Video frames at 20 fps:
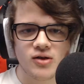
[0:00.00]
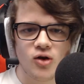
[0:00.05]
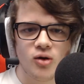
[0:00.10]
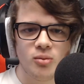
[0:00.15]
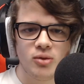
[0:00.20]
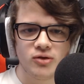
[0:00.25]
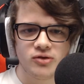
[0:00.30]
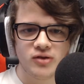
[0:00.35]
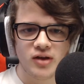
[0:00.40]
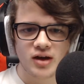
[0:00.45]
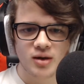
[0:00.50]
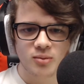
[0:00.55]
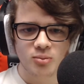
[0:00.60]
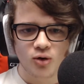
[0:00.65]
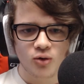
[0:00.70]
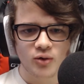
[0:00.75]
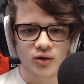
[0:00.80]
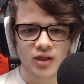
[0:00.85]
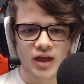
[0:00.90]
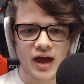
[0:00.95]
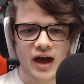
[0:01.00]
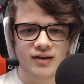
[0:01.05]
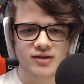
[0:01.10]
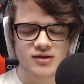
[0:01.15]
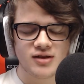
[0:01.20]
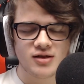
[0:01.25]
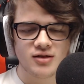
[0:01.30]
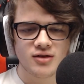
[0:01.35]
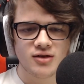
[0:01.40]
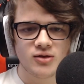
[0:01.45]
it almost like more
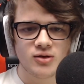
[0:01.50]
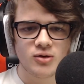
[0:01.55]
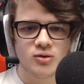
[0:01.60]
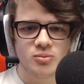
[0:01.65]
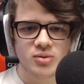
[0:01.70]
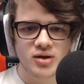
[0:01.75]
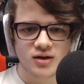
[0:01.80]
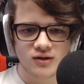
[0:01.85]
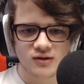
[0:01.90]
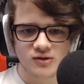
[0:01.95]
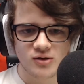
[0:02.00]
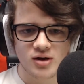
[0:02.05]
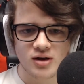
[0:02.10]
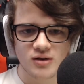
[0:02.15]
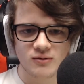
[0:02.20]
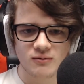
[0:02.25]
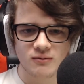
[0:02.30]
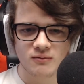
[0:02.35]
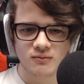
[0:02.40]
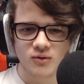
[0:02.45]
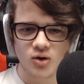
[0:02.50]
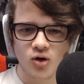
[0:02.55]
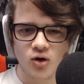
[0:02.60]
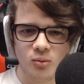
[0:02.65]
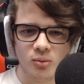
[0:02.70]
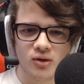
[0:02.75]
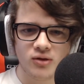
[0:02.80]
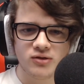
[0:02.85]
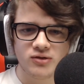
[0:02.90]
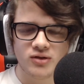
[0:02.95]
relaxing too, because you can
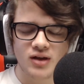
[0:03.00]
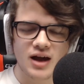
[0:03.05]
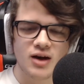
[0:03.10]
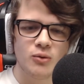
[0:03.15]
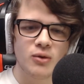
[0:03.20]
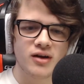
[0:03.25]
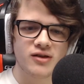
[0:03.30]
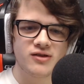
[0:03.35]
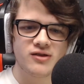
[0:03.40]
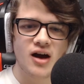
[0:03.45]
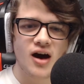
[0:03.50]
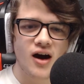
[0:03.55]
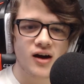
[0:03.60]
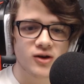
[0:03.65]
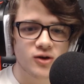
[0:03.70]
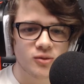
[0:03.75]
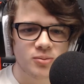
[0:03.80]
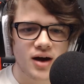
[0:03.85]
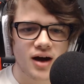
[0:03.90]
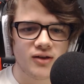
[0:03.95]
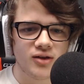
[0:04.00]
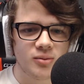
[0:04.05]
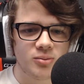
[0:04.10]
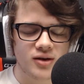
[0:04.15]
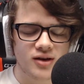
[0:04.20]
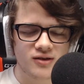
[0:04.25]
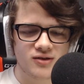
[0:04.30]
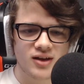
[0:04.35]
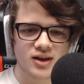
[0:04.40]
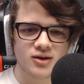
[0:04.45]
almost, I don't want to say autopilot
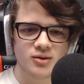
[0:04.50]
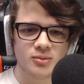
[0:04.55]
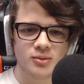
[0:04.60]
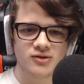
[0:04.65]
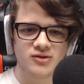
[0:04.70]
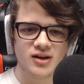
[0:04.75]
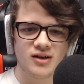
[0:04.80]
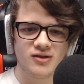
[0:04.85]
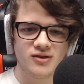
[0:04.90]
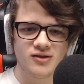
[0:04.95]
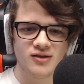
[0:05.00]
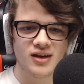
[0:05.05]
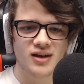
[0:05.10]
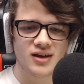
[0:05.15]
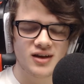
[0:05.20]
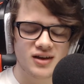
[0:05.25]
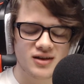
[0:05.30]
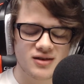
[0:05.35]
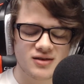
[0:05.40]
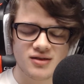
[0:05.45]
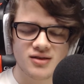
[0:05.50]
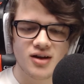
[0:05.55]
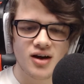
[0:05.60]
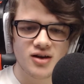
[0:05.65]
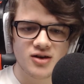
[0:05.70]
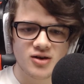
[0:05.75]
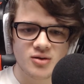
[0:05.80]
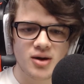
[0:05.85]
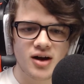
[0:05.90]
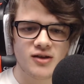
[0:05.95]
because that almost sounds like it
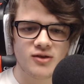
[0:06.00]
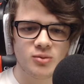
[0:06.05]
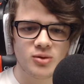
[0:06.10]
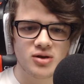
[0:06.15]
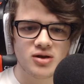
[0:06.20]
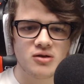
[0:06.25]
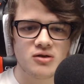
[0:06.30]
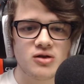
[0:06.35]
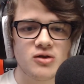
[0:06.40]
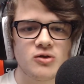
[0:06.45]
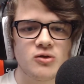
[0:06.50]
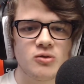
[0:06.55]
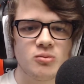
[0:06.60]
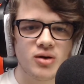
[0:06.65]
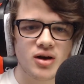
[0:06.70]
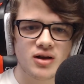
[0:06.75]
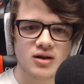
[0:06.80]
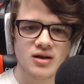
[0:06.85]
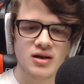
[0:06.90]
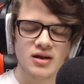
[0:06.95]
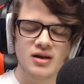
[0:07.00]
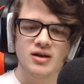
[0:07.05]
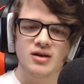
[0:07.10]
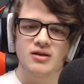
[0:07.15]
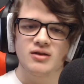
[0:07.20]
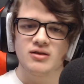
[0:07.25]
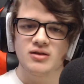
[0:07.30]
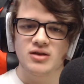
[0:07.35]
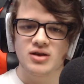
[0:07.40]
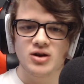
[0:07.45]
undermines what you do, but
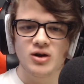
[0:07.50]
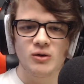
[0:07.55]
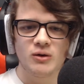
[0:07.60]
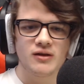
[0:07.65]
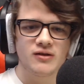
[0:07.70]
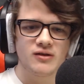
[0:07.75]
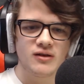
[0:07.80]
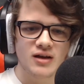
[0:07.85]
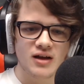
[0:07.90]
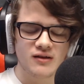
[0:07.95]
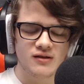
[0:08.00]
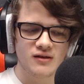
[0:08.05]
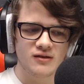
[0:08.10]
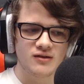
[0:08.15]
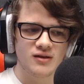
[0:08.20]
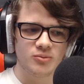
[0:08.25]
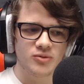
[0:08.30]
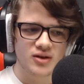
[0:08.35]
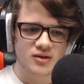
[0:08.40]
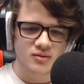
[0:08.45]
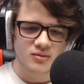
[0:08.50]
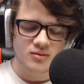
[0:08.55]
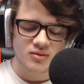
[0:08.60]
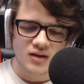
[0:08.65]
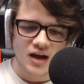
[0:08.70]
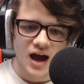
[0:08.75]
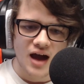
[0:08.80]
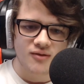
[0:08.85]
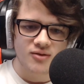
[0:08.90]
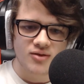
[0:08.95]
is it something,
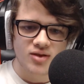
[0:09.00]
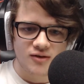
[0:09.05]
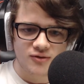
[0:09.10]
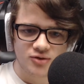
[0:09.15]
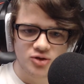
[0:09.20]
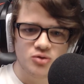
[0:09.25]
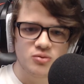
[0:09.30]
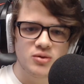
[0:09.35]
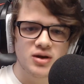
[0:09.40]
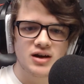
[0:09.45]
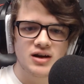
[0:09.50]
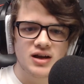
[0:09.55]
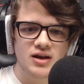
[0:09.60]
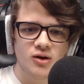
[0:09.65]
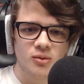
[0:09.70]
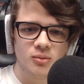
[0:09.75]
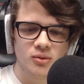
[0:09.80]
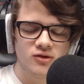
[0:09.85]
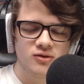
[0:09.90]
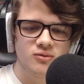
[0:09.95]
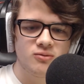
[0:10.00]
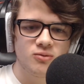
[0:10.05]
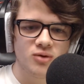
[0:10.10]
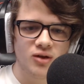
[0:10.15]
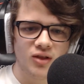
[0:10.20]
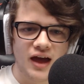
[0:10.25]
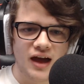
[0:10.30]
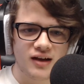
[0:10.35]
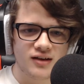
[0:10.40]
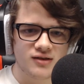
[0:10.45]
having that fluidity, almost
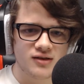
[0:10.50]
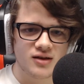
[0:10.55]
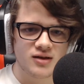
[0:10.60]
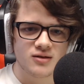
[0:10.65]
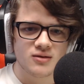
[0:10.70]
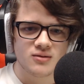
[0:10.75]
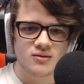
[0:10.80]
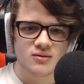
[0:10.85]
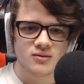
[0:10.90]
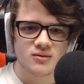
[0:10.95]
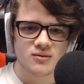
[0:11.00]
relaxing?